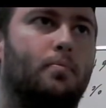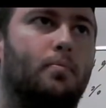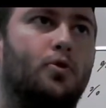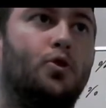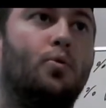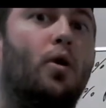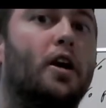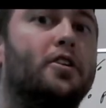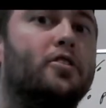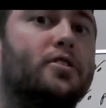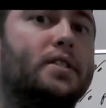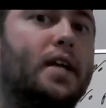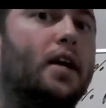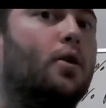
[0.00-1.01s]
you
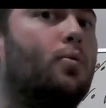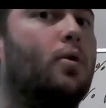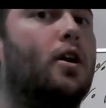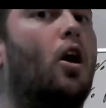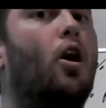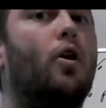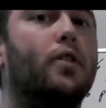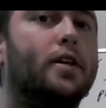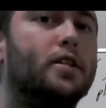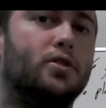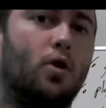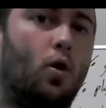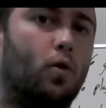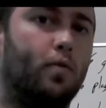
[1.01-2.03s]
understand what all
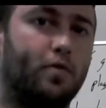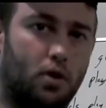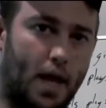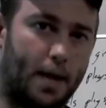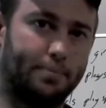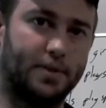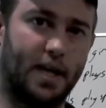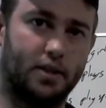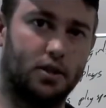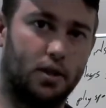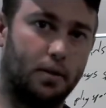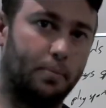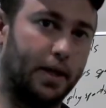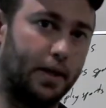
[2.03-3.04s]
these overlaps
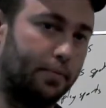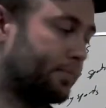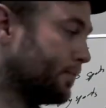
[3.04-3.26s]
actually mean.